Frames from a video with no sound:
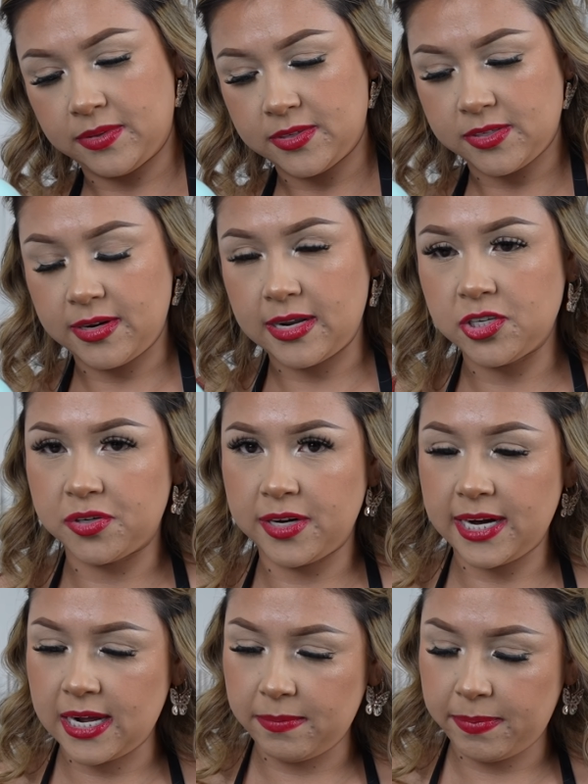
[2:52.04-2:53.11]
So now turn it
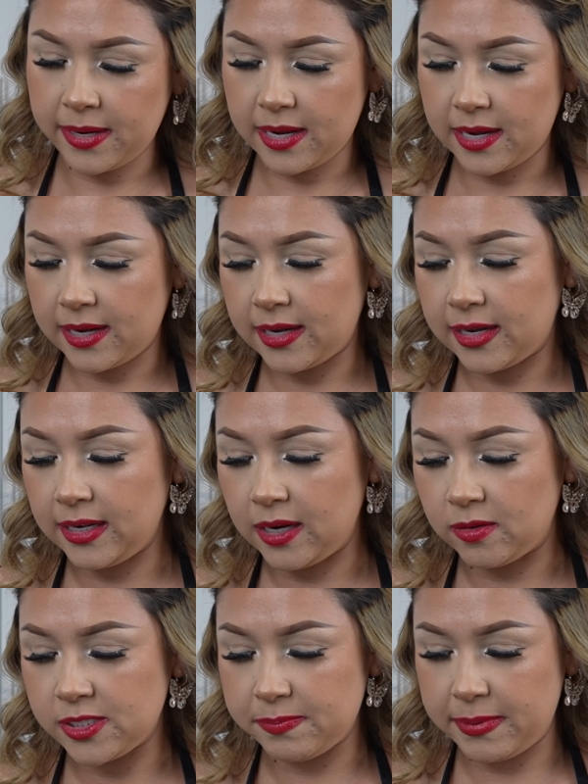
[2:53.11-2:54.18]
up on
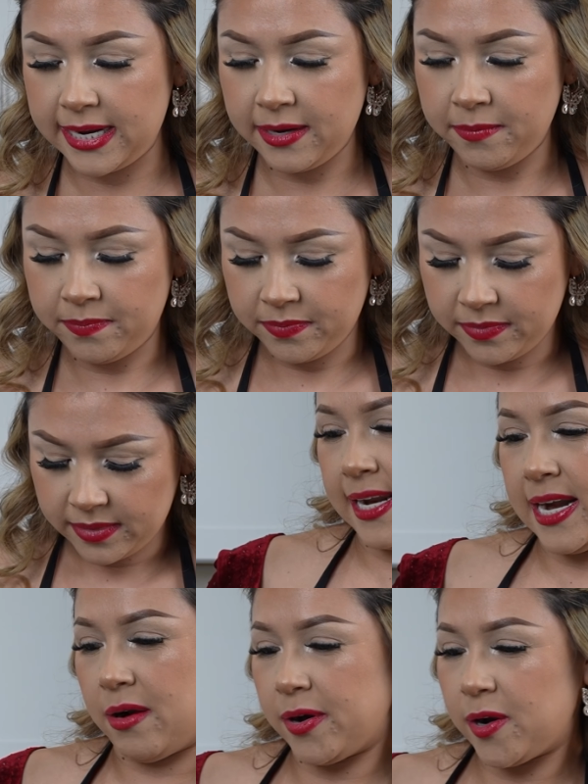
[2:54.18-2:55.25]
low speed. And
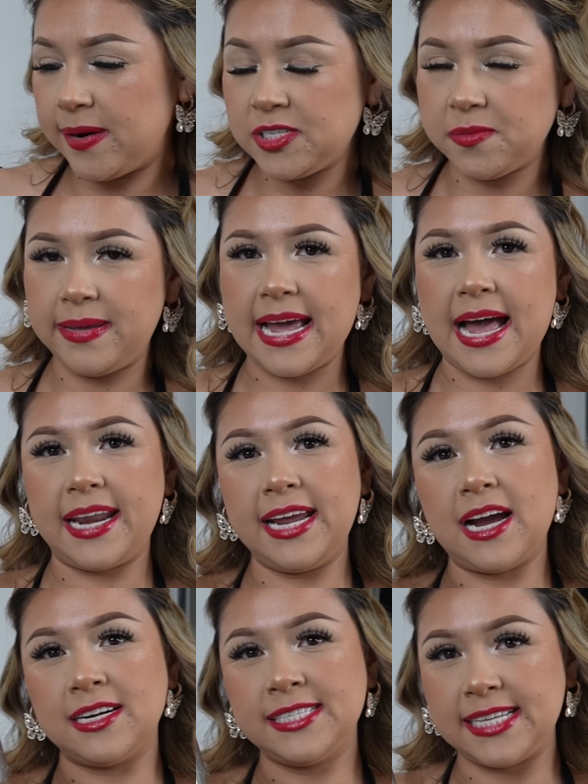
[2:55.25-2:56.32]
now we're going to be adding
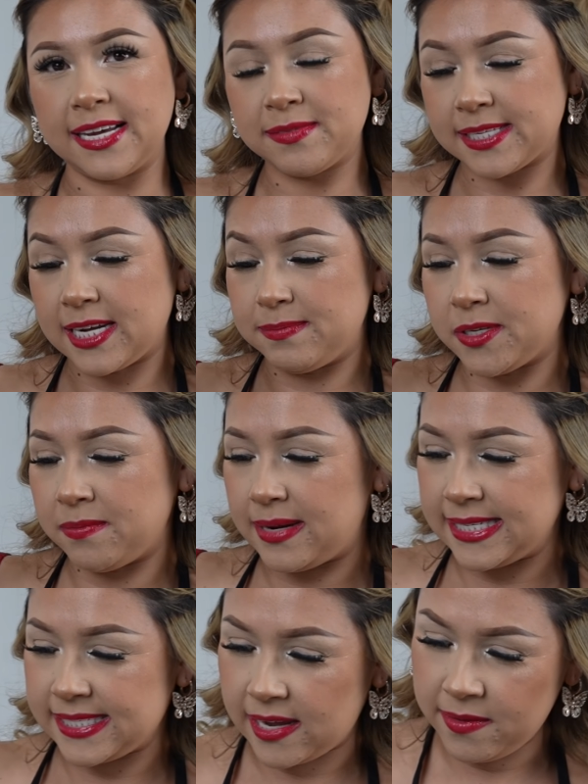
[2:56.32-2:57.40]
our 6 cups of
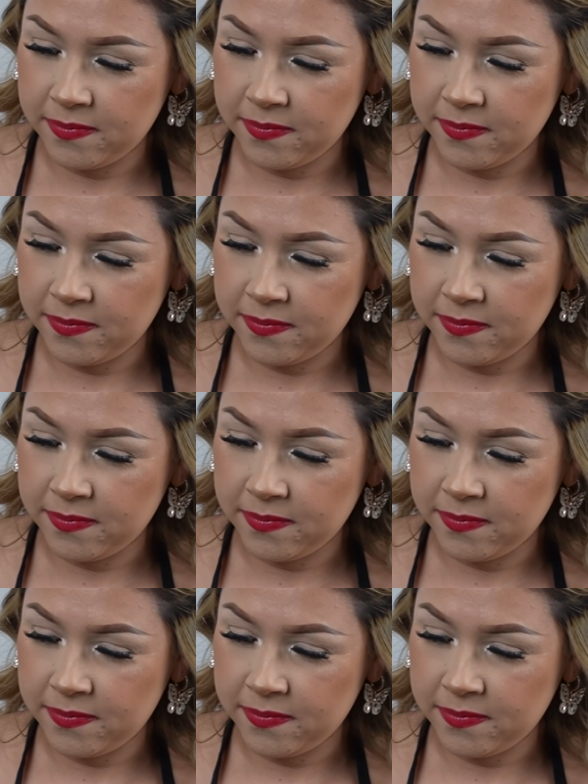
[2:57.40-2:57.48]
masa